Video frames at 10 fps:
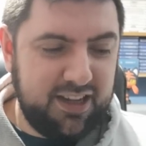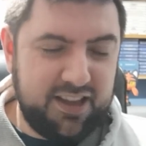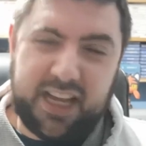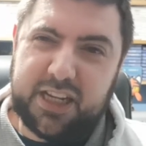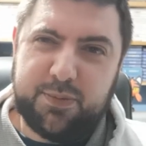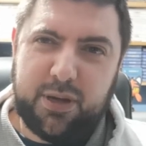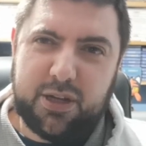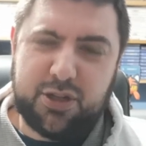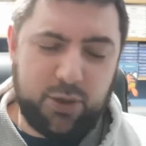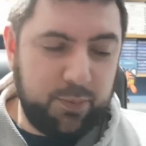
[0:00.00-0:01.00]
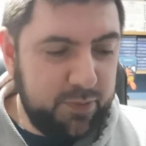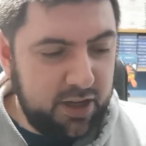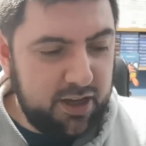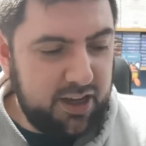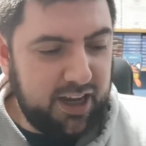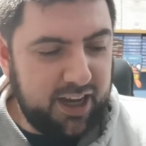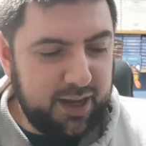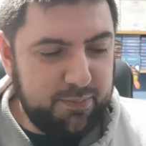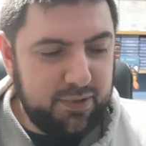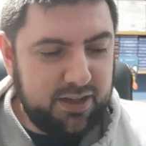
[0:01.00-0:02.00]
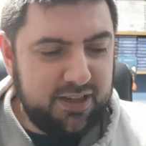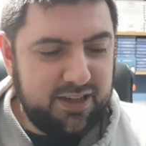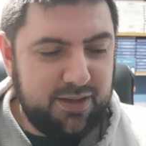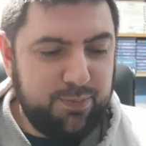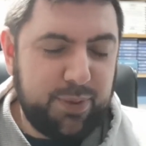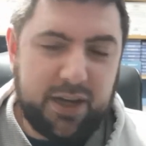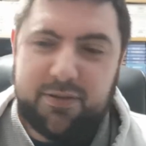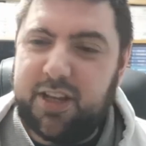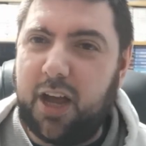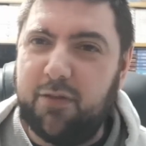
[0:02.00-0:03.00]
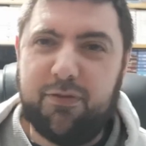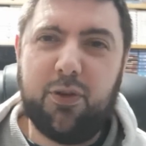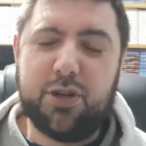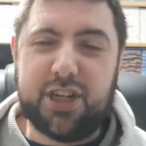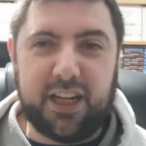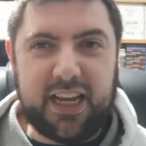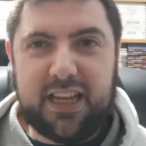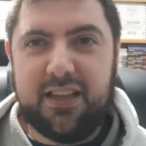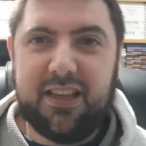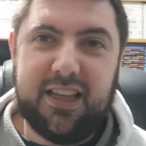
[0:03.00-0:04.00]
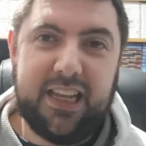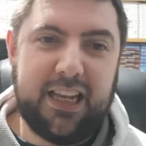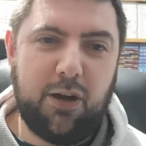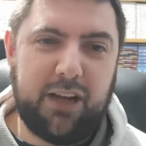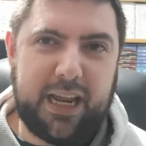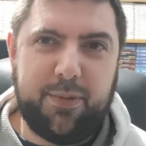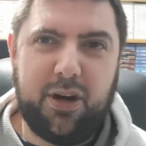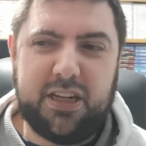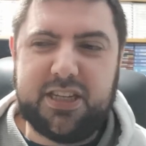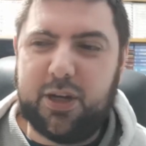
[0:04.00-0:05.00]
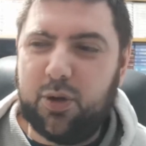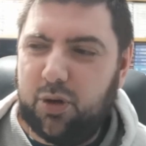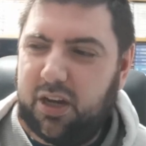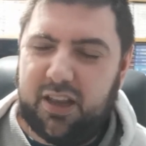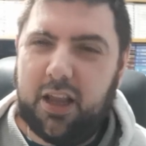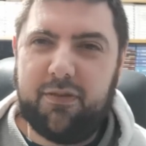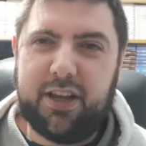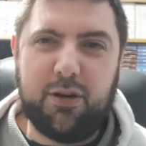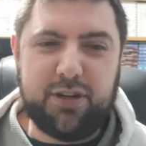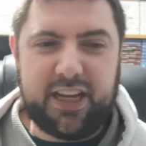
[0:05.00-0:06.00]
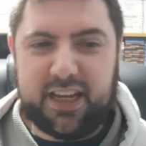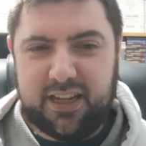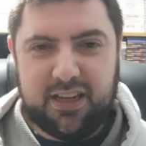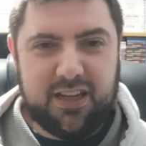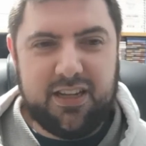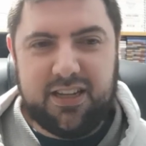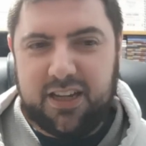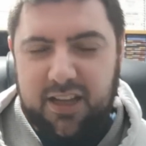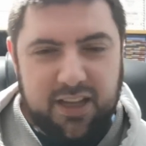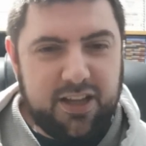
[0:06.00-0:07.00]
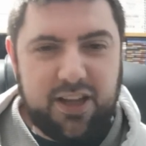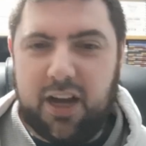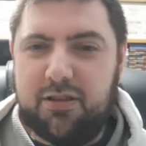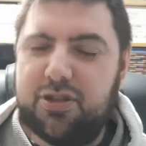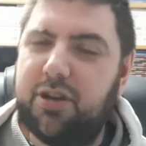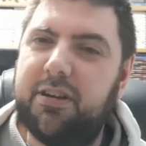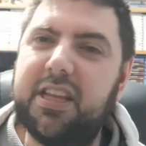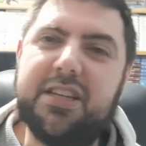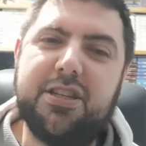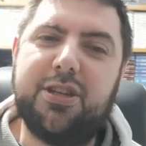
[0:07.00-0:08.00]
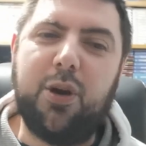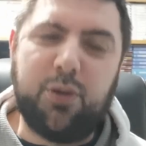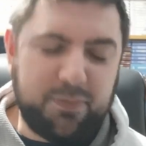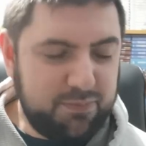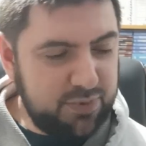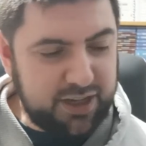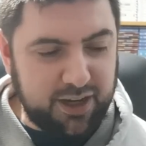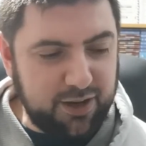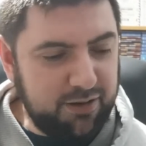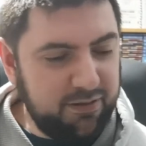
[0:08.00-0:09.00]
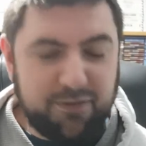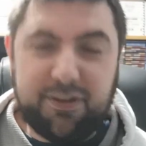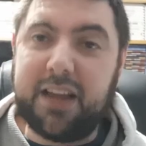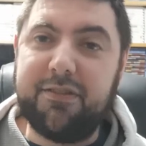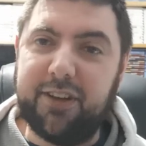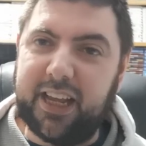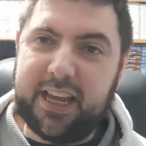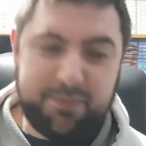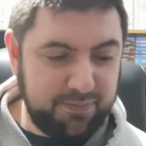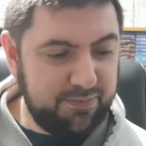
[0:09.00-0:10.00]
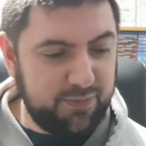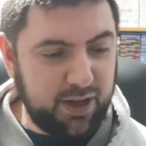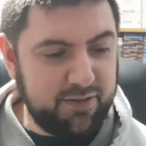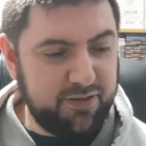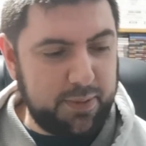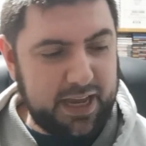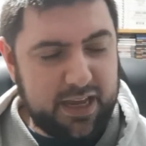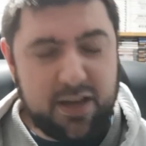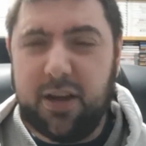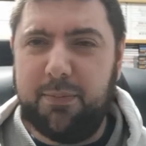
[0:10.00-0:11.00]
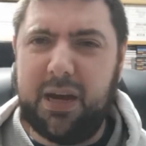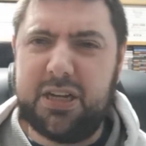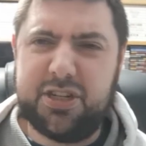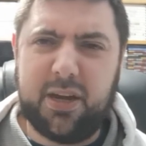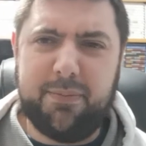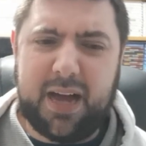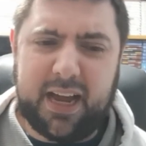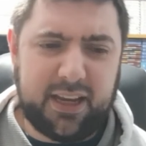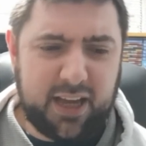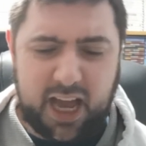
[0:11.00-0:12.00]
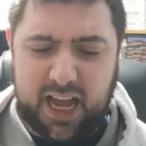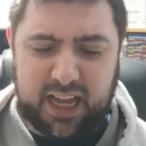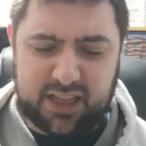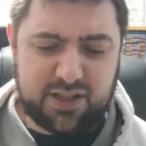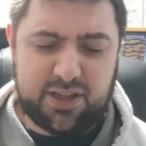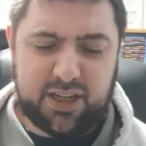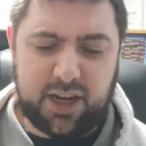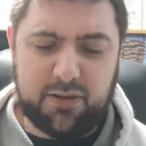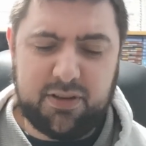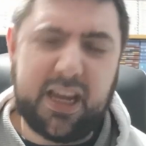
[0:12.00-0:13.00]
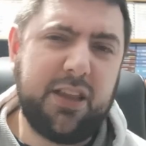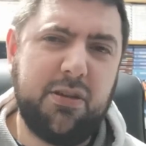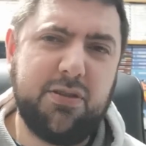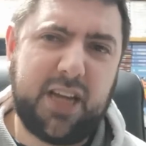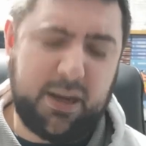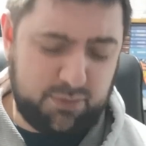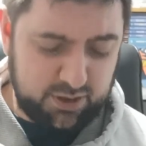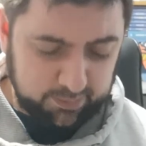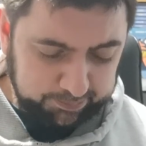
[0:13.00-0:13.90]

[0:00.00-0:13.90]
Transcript: Then it's personal. But no, fortunately, little old lady behind the till, lovely old dear. No, sorry, these are sold. So, thankfully, like for me, managed to come back and, you know, get those games.